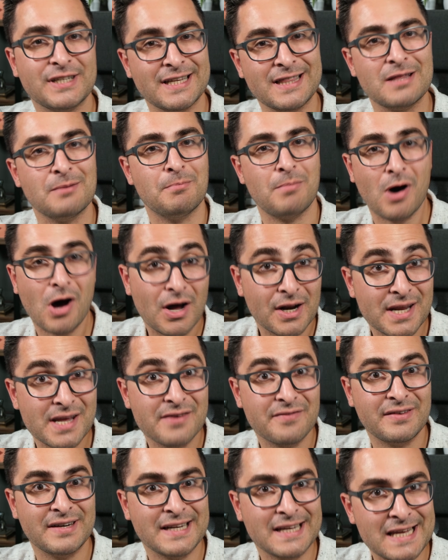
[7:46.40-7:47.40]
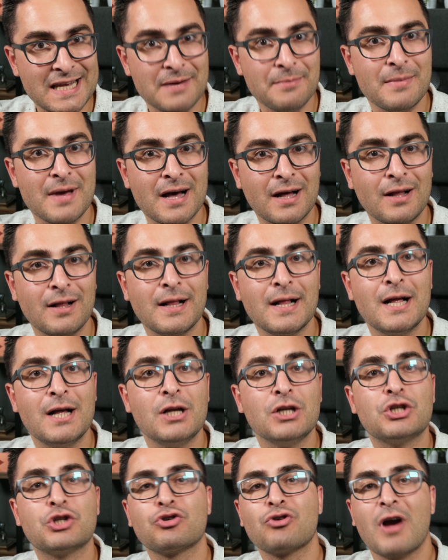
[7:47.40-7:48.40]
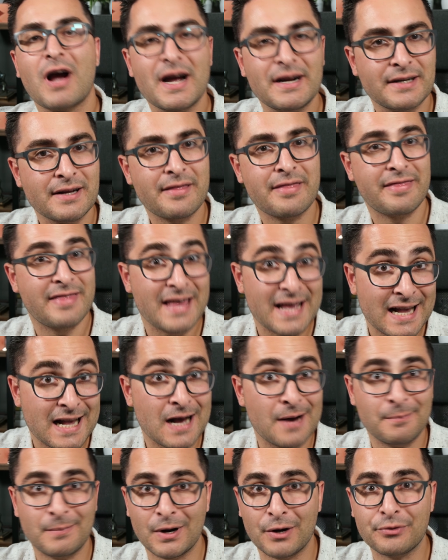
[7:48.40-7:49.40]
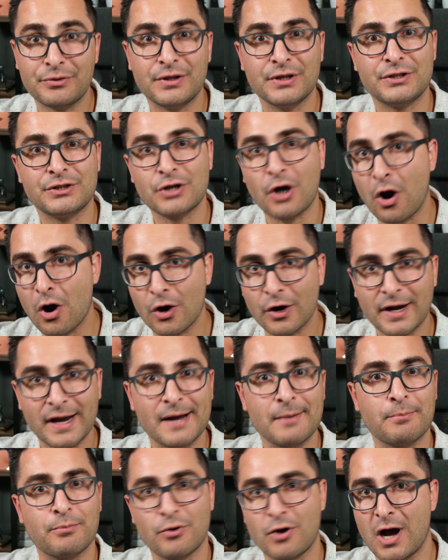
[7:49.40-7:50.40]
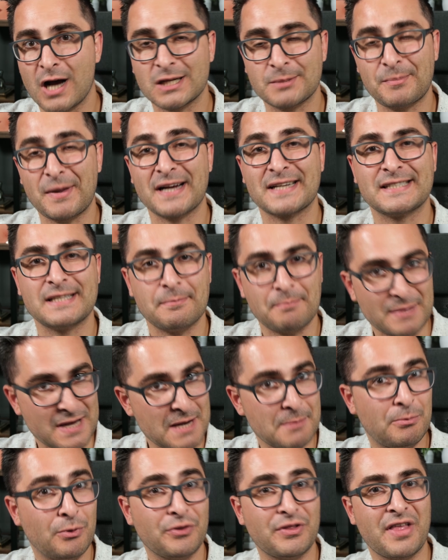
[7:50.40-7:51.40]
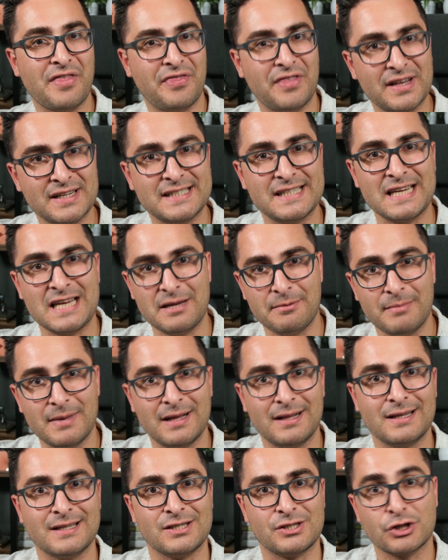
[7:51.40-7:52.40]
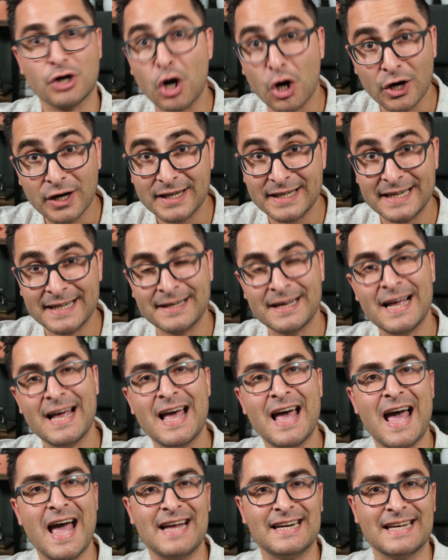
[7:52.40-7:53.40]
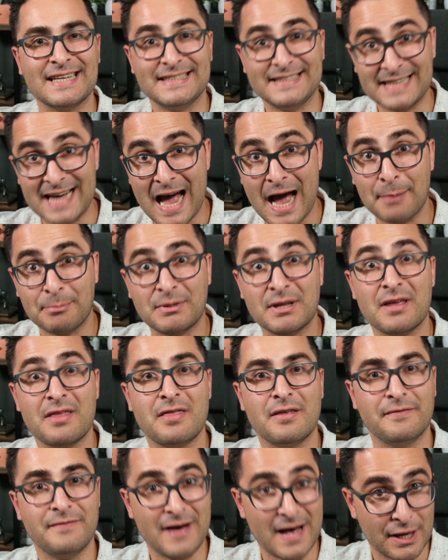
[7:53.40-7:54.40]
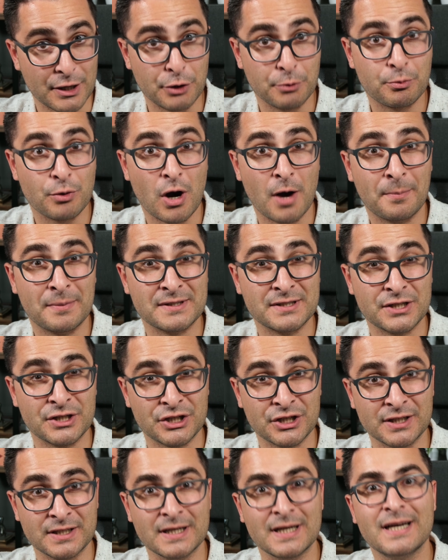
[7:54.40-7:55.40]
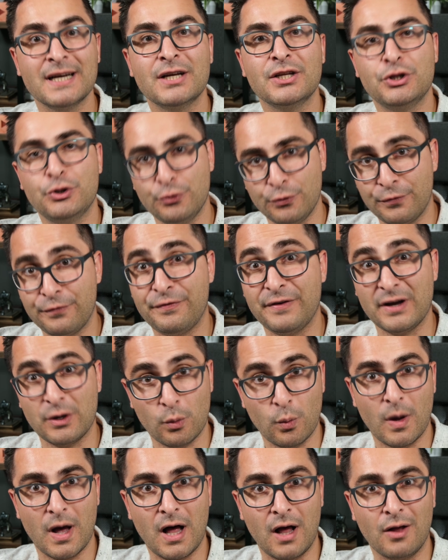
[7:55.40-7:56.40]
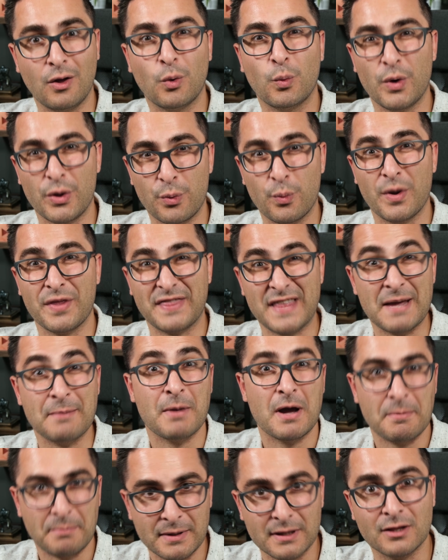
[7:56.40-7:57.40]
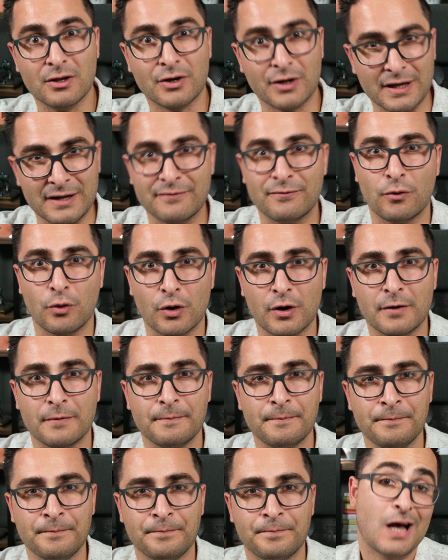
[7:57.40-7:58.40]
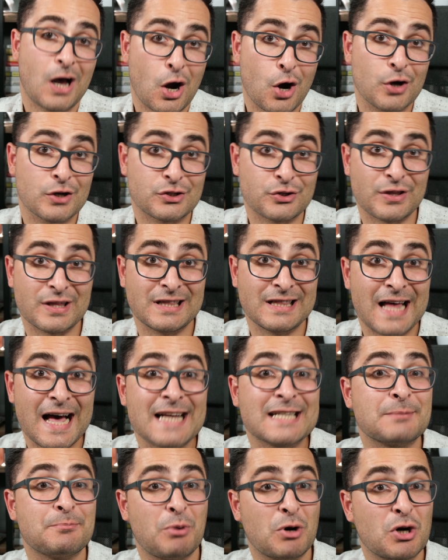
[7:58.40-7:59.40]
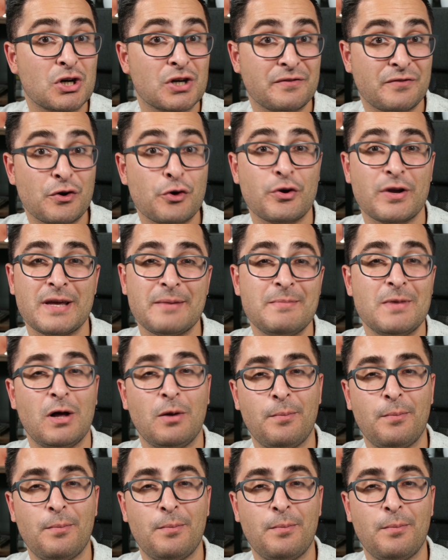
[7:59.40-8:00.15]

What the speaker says: in the body of an email, try to think about the target prospects, the people that this email is targeting, and adapt the value proposition to fit well with what they might be looking for. All right, so the last part of your email